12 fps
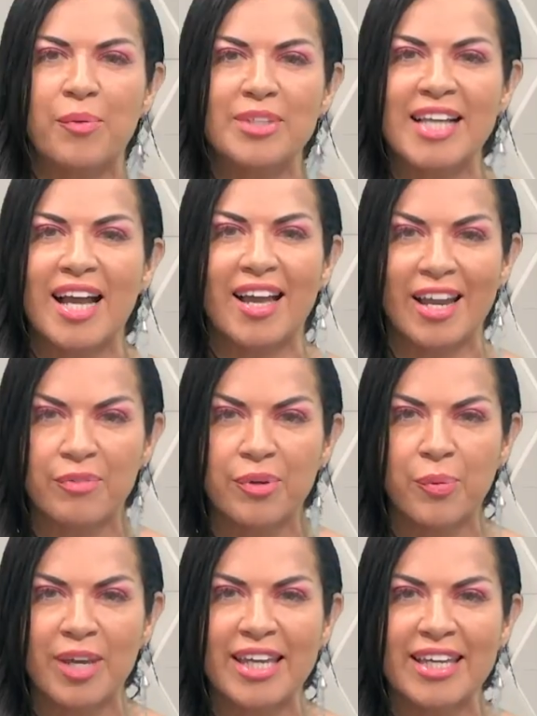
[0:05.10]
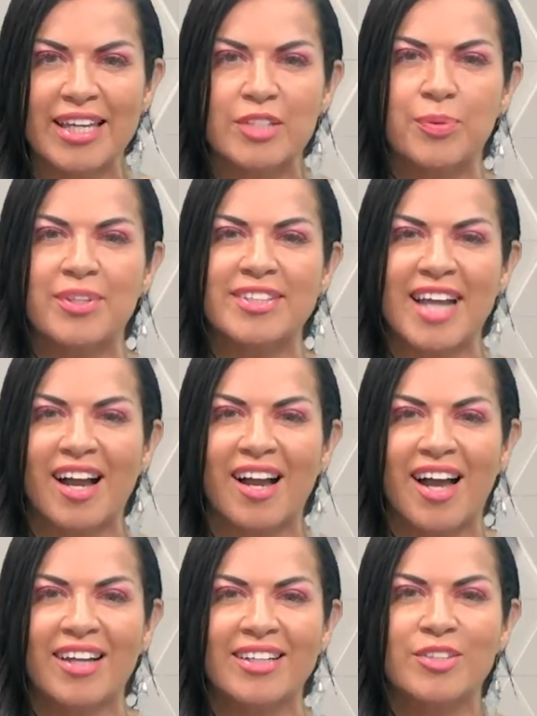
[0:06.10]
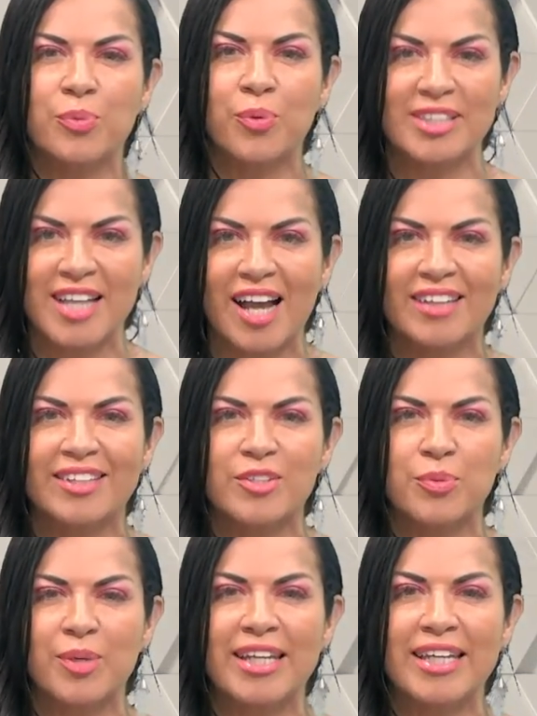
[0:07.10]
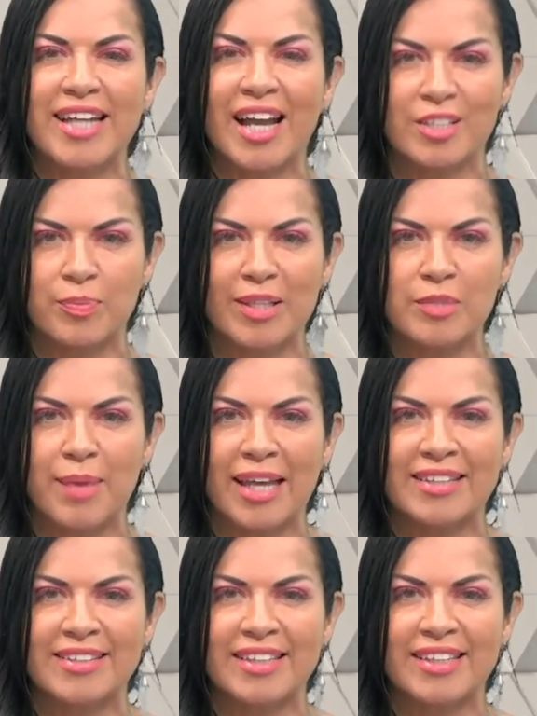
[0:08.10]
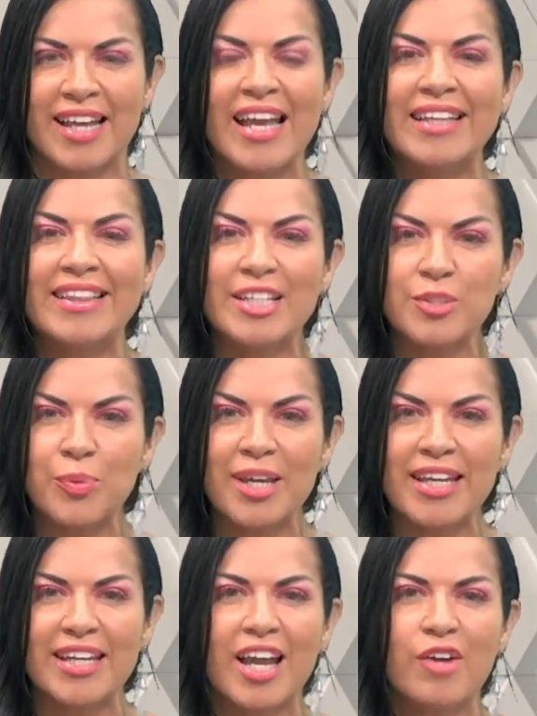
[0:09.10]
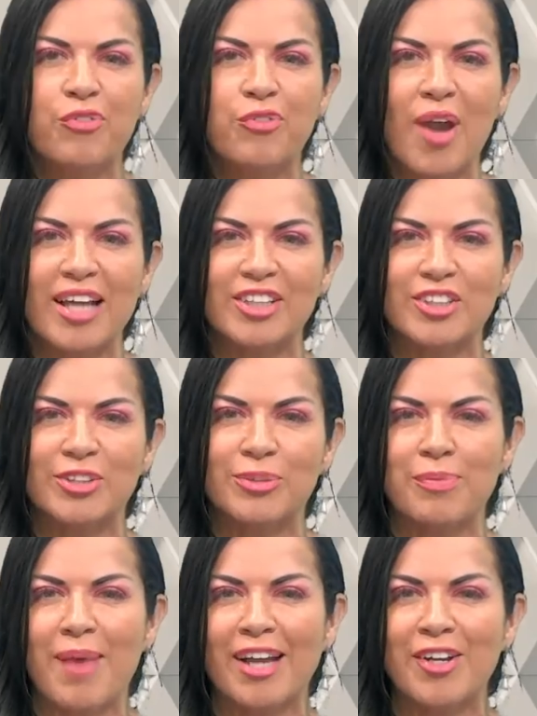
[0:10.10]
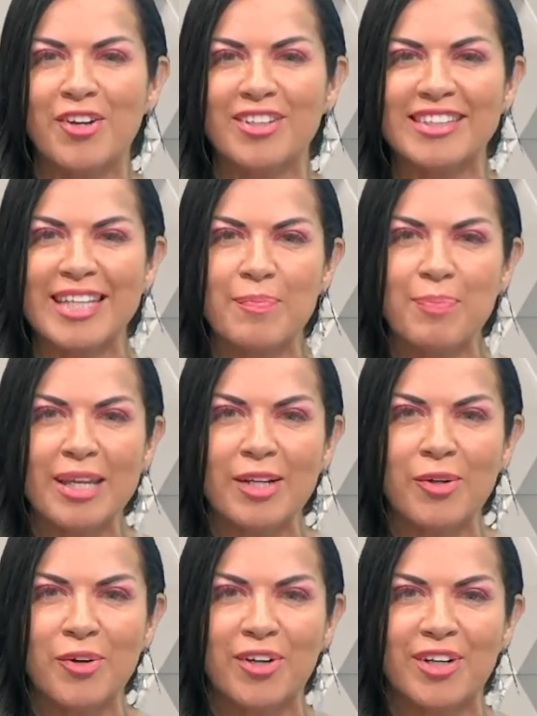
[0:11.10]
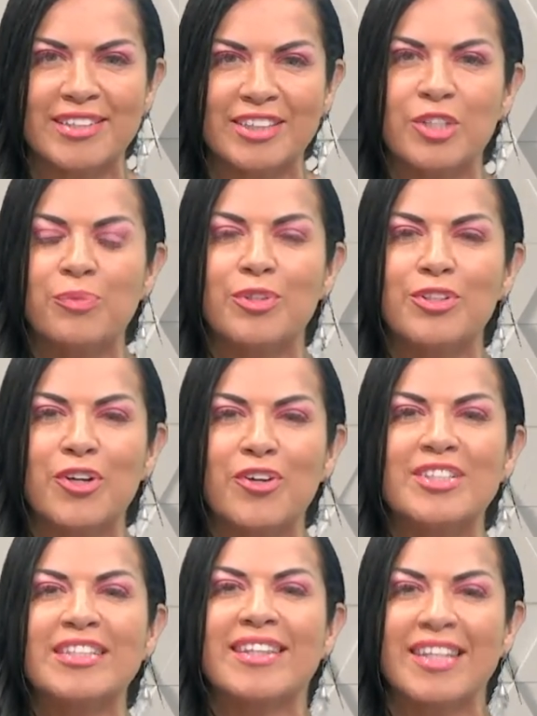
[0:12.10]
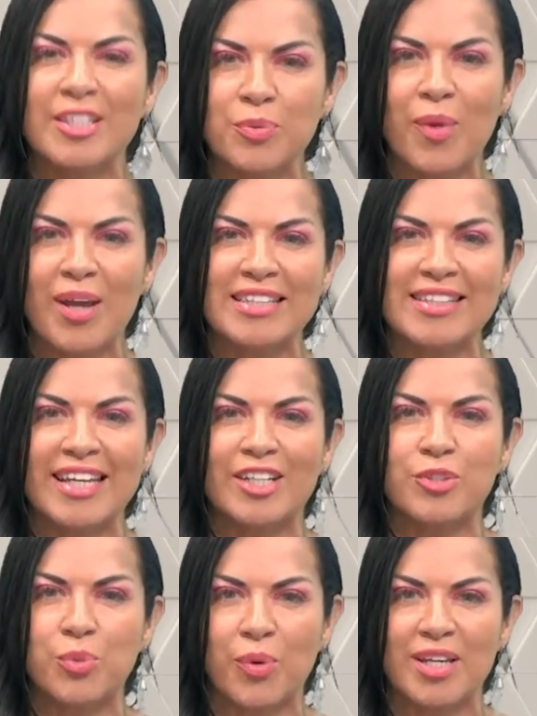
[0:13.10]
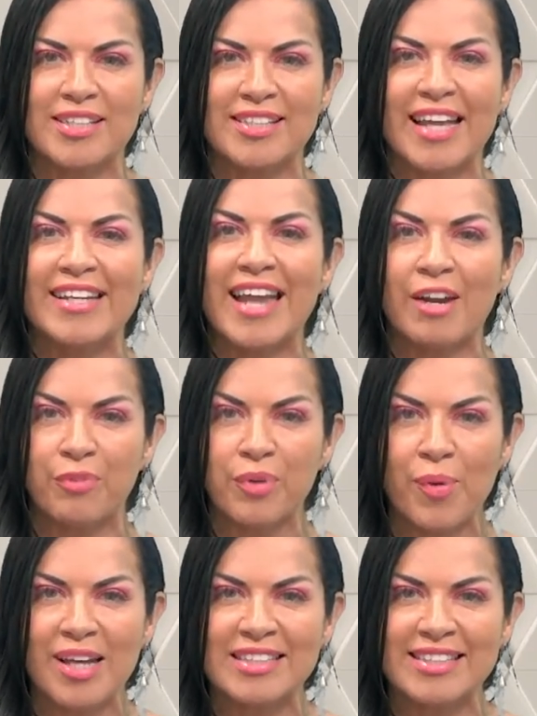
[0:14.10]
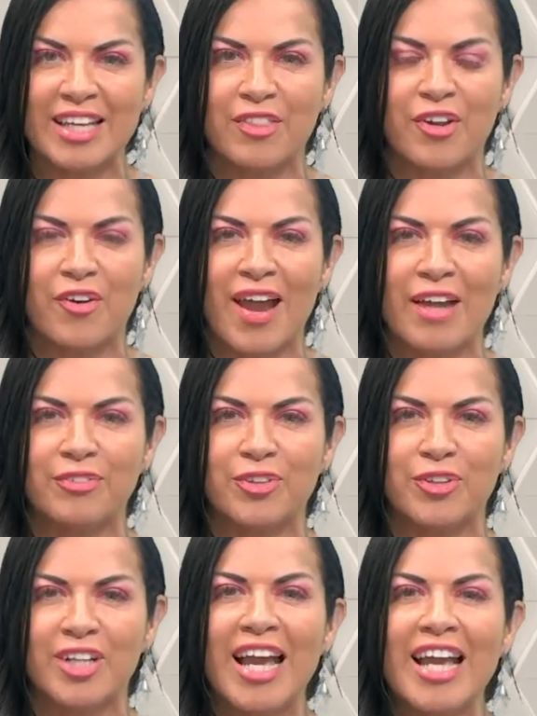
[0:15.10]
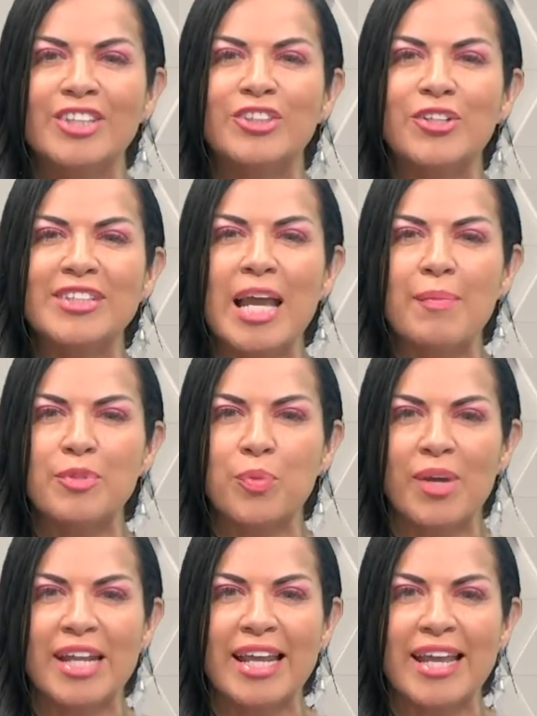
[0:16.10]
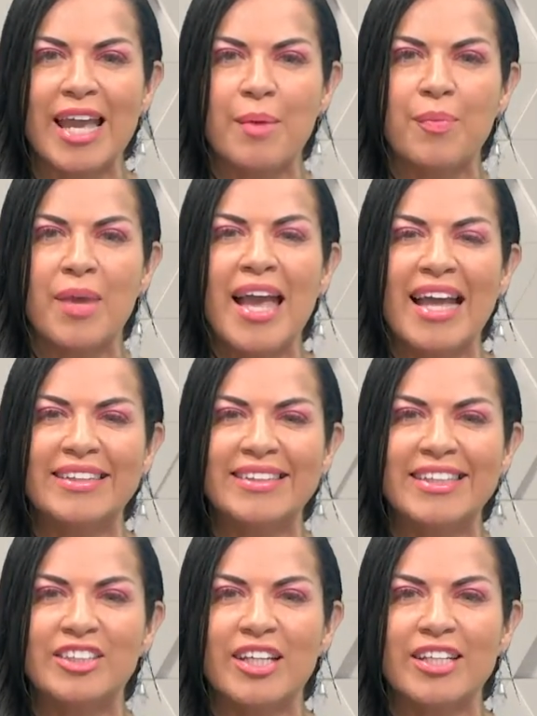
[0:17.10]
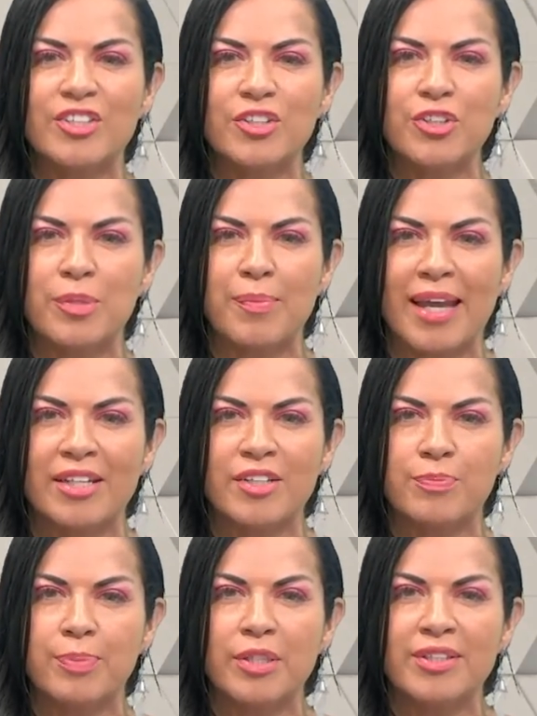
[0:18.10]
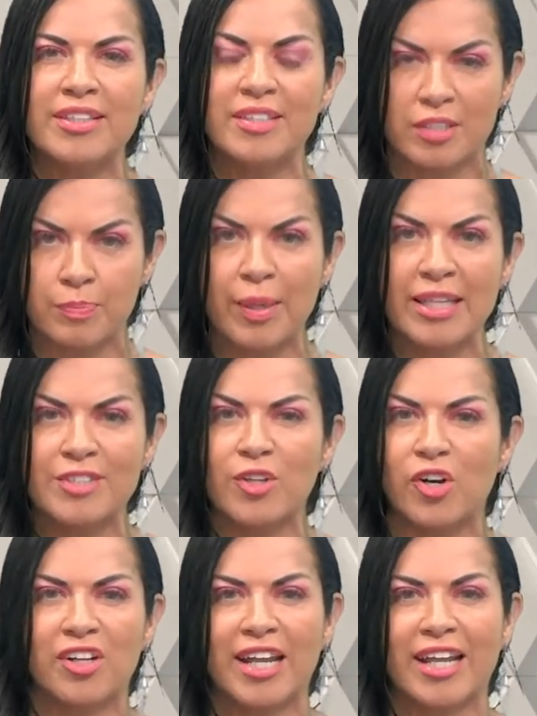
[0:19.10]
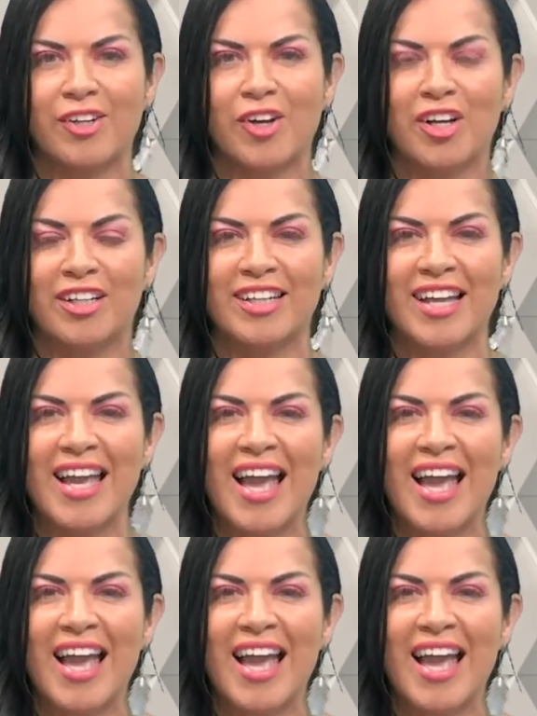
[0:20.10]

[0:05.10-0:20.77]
what's hot every week is with Scott Holland's What's Hot This Week in Hotspots Magazine. This week, fresh with my girl T P Lords as she returns this Wednesday to Twist and every Wednesday thereafter. Showtime is one A M and D J Sushiman spins, spins all night long.